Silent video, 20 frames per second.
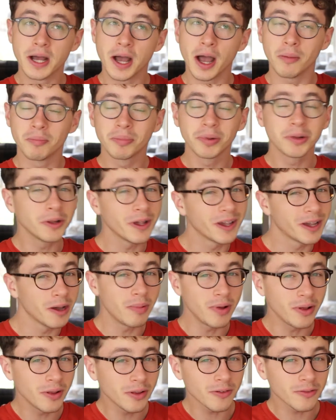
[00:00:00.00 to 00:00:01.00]

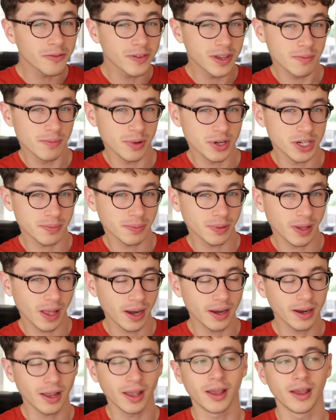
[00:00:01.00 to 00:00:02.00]
applicable for your budget
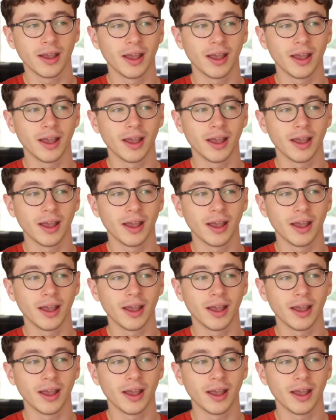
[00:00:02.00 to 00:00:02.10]
plan.